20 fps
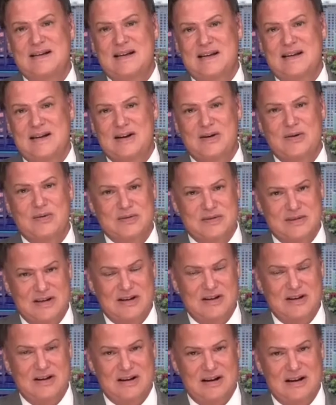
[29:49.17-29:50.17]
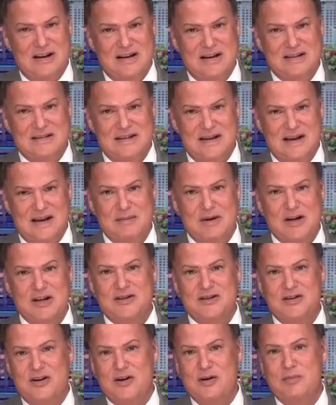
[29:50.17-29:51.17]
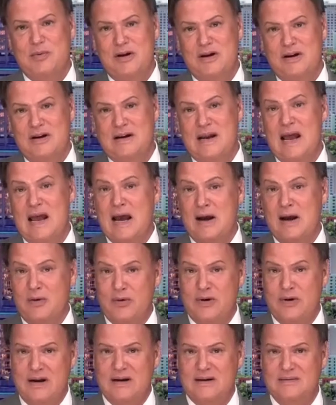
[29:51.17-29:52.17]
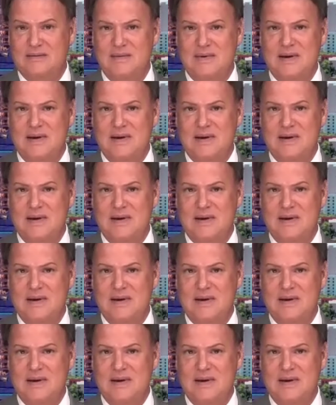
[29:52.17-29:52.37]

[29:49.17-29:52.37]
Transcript: to an extent, make sure you put in equity